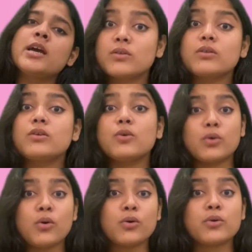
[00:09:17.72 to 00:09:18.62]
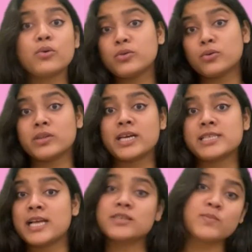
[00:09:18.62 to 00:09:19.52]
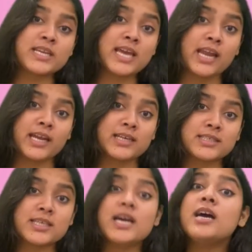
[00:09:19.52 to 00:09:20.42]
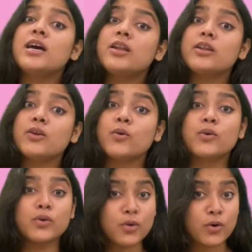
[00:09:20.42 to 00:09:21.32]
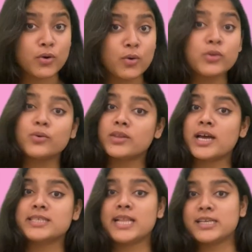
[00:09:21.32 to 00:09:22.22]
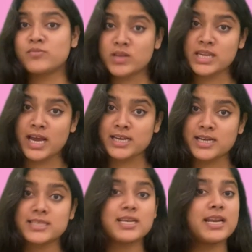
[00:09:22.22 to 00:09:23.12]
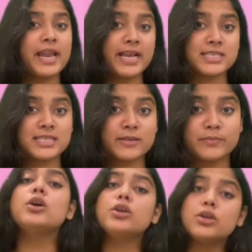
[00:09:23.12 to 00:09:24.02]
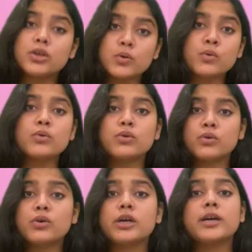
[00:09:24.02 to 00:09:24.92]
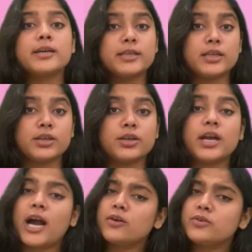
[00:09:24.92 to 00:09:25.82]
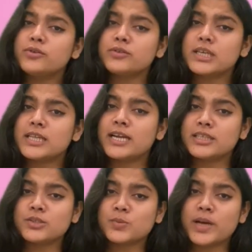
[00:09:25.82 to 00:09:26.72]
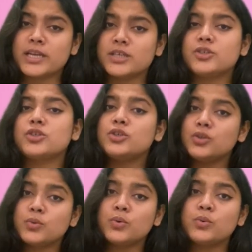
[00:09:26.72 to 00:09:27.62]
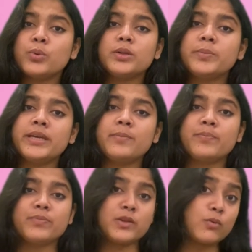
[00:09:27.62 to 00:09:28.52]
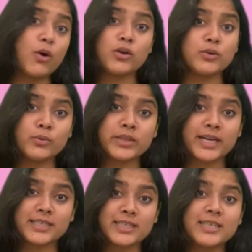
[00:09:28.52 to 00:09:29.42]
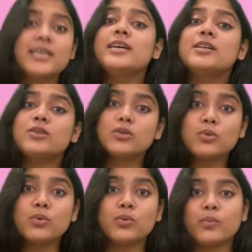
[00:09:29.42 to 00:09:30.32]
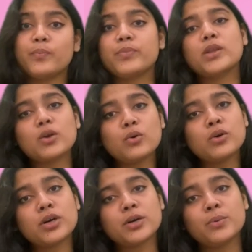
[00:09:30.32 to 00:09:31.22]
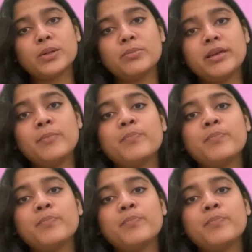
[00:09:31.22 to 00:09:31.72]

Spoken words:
Yo corro todas las mañanas. Yo corro todas las mañanas. Next. You cook dinner. How do you say that in Spanish? You will be, you all know that. Tú. Cook will be